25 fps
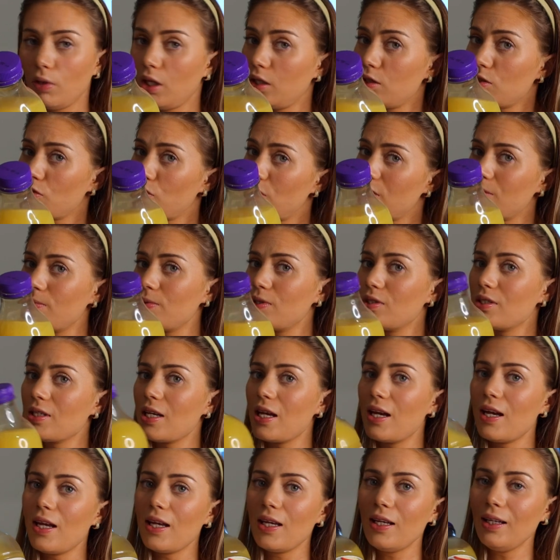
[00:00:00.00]
it's Christmas
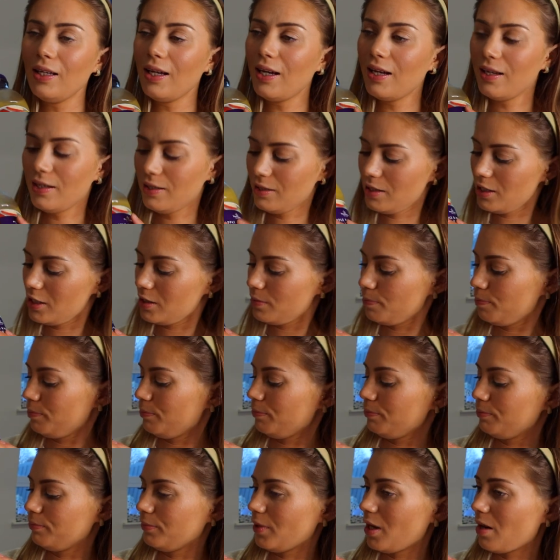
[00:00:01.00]
Day and it's,
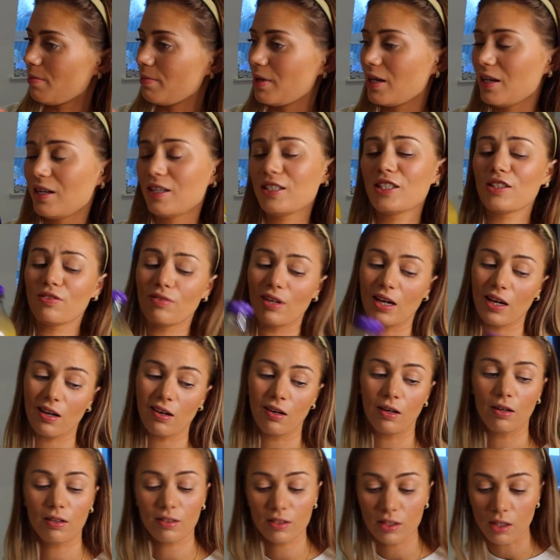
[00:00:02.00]
I mean, it's 3
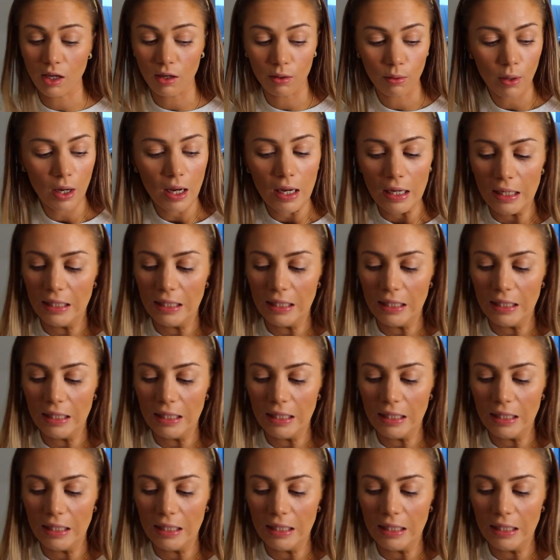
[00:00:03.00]
o'clock, so